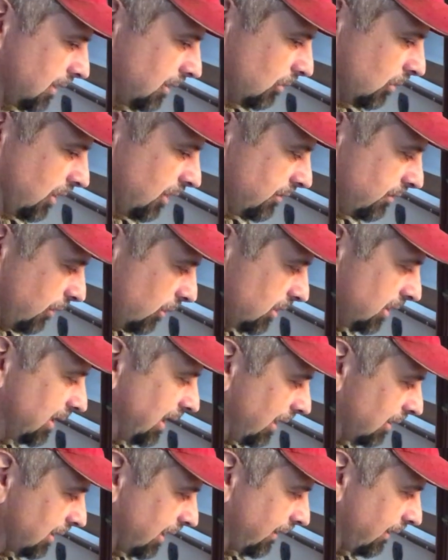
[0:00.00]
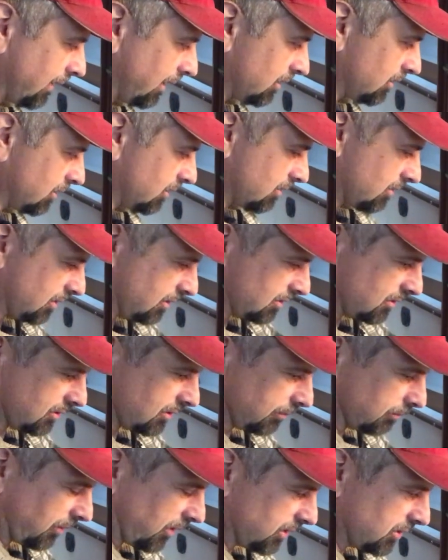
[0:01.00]
when it's folded down like this, it's, it's,
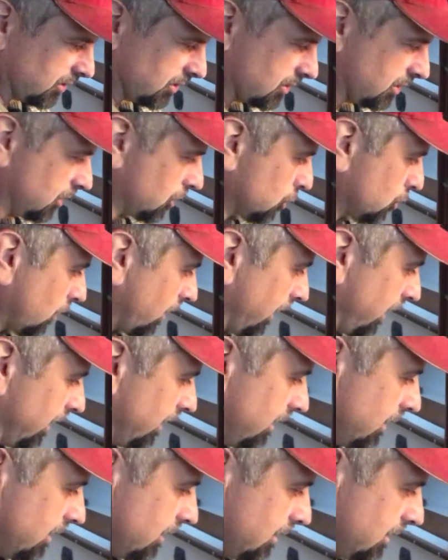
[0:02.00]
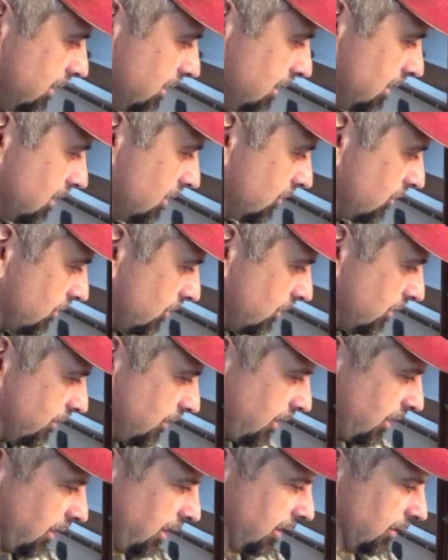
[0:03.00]
simply just a tray sort of
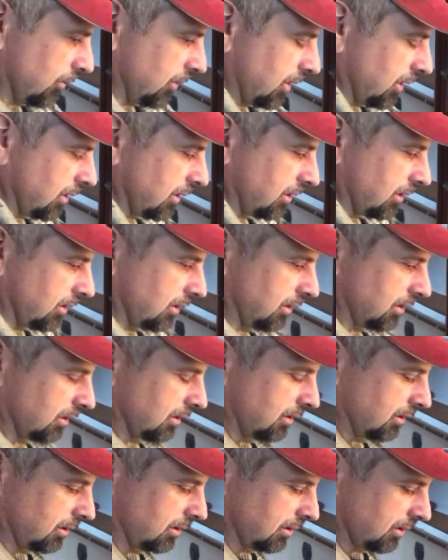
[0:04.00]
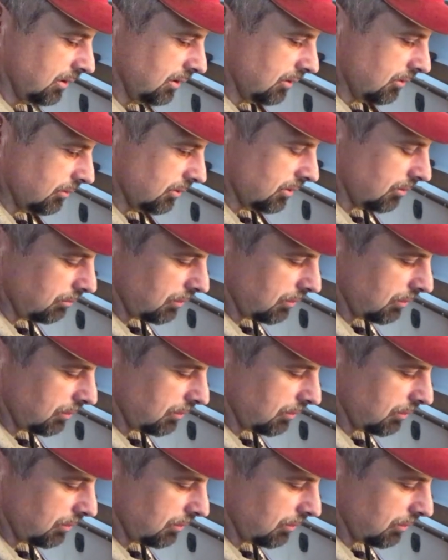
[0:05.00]
a thing with the, the